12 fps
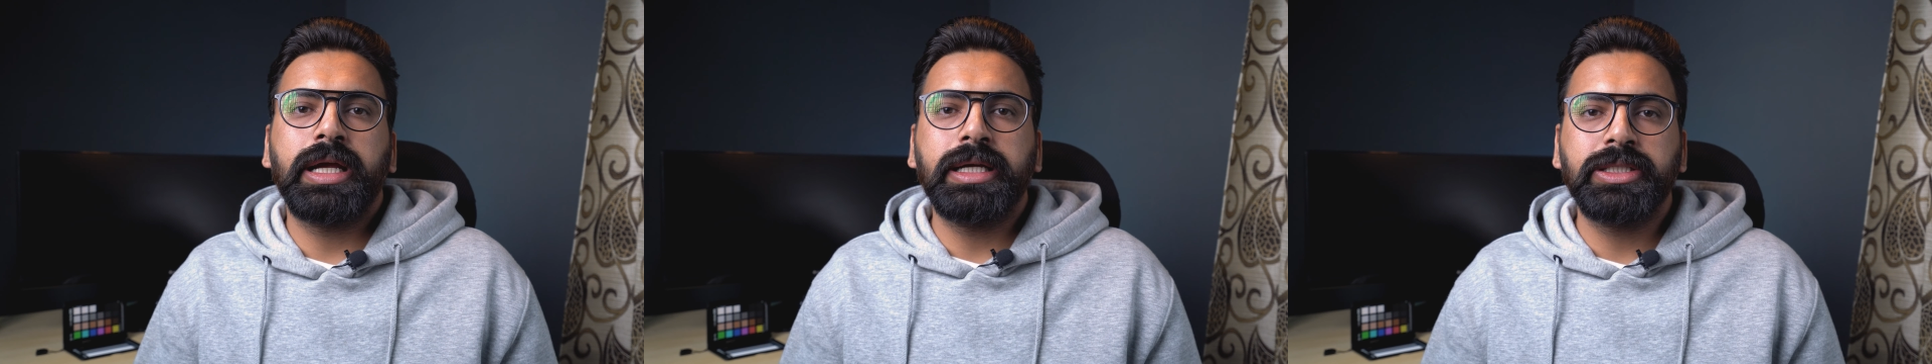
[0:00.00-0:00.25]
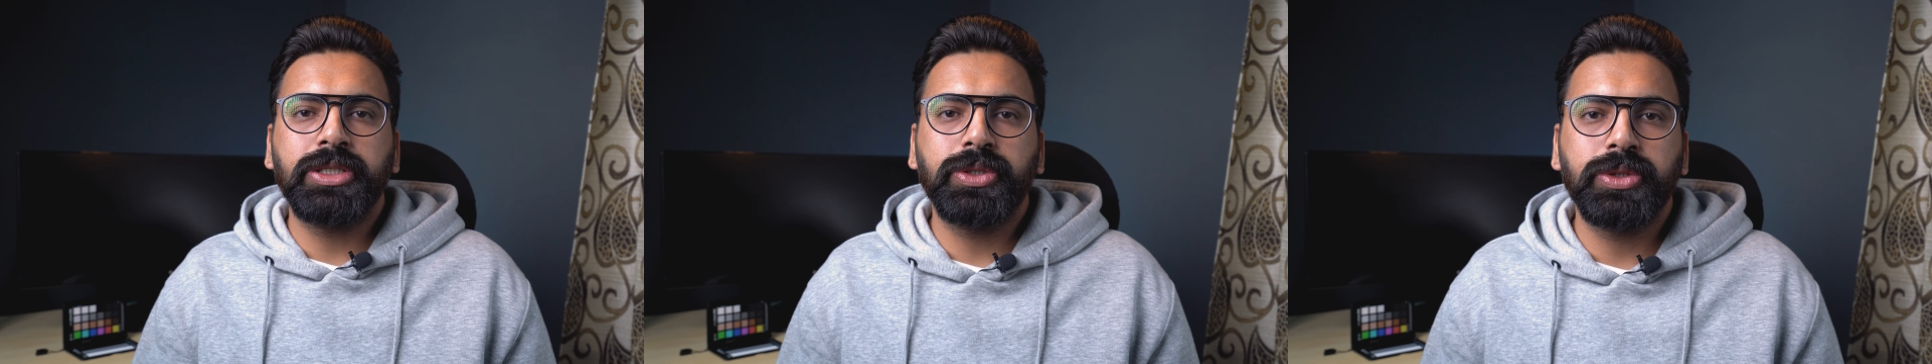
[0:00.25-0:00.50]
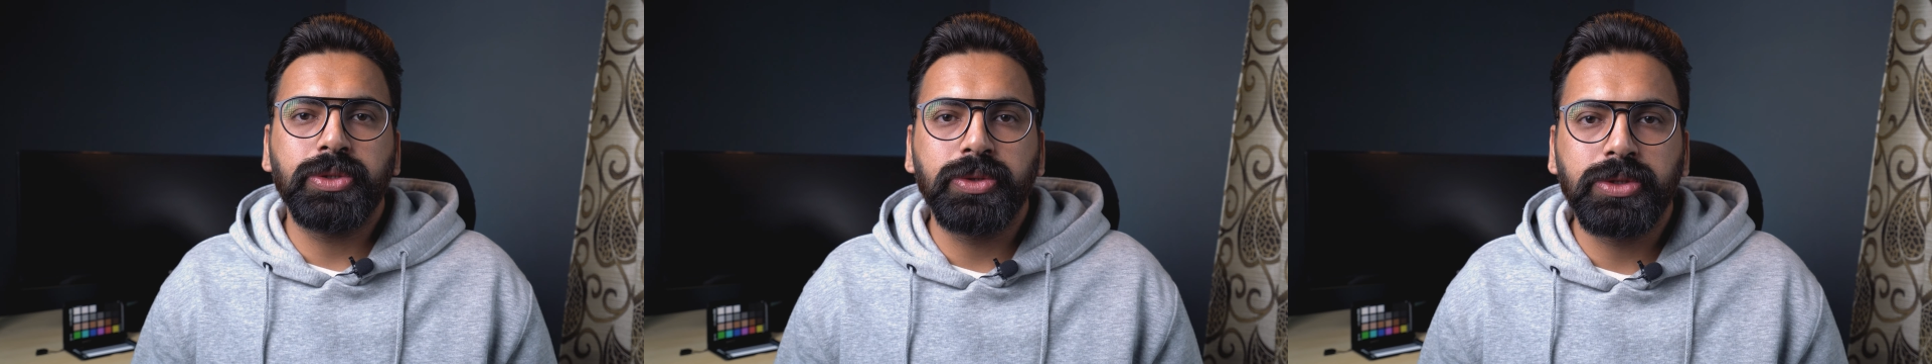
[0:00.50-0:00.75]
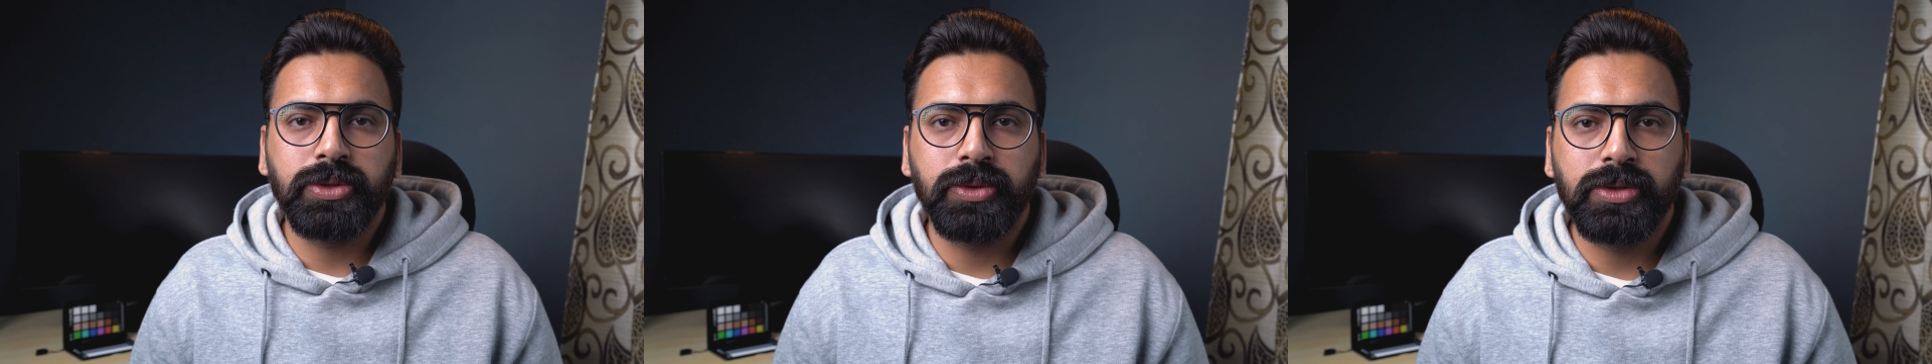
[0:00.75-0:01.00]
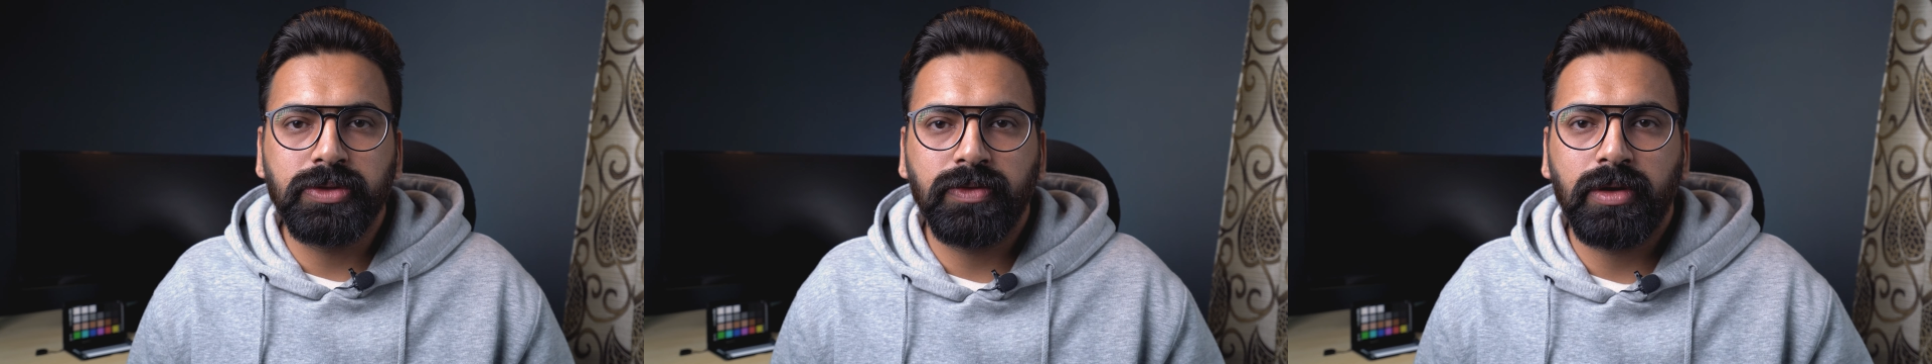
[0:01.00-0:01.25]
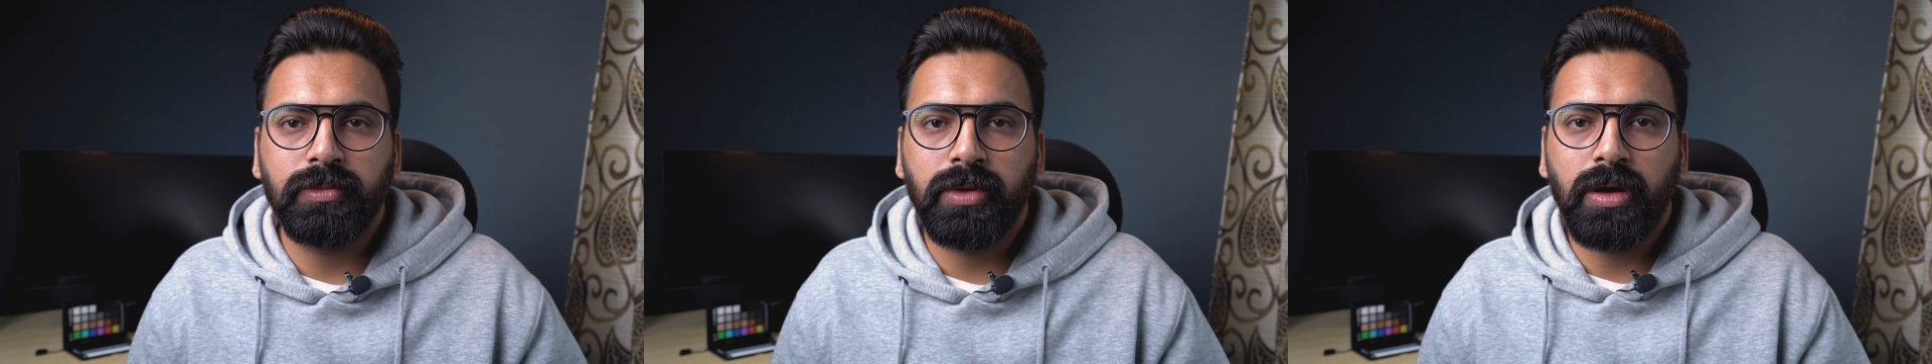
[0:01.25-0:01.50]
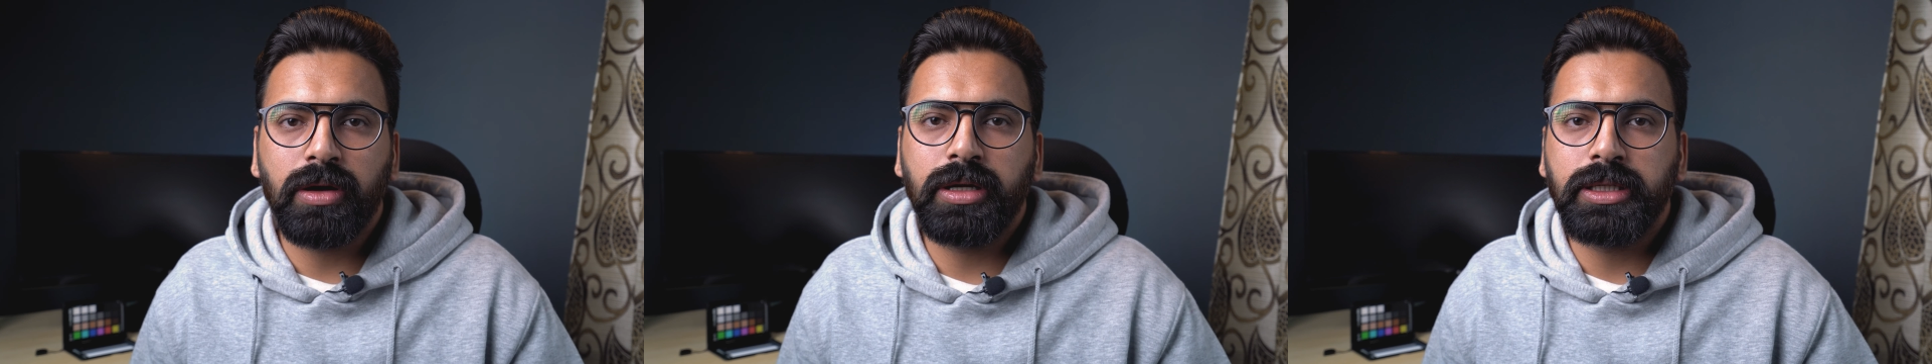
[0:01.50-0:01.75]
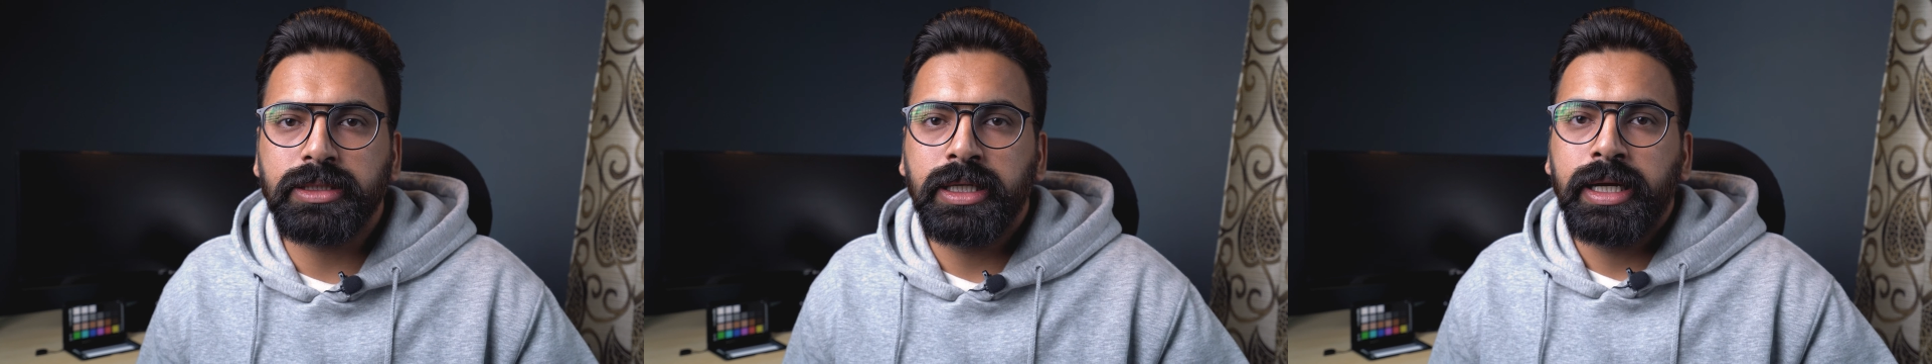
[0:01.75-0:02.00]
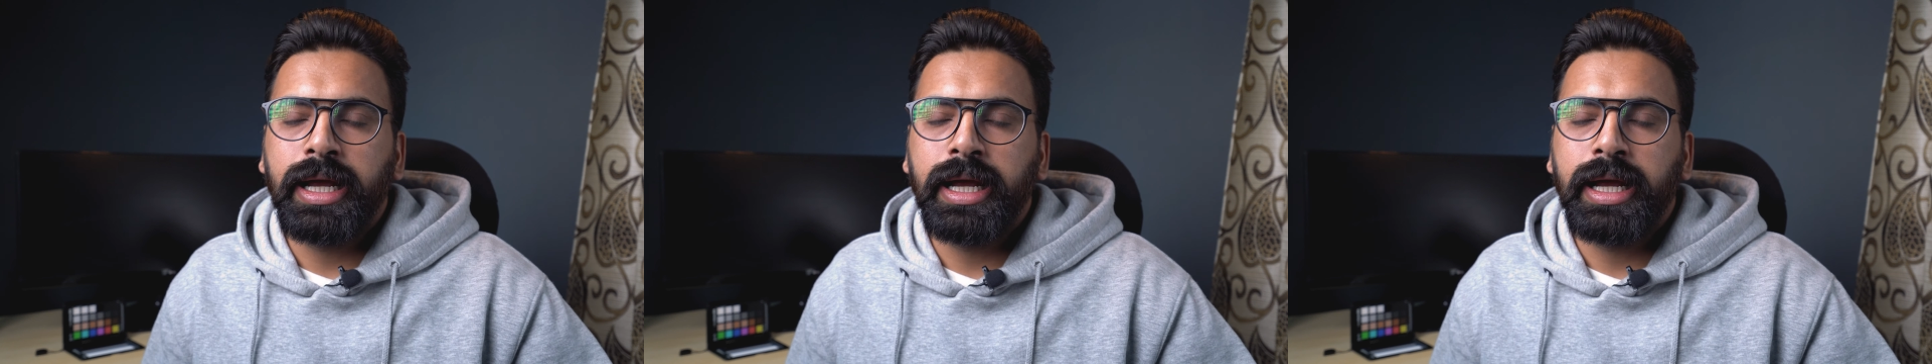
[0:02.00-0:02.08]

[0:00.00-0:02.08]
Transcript: easy to use tools for bloggers,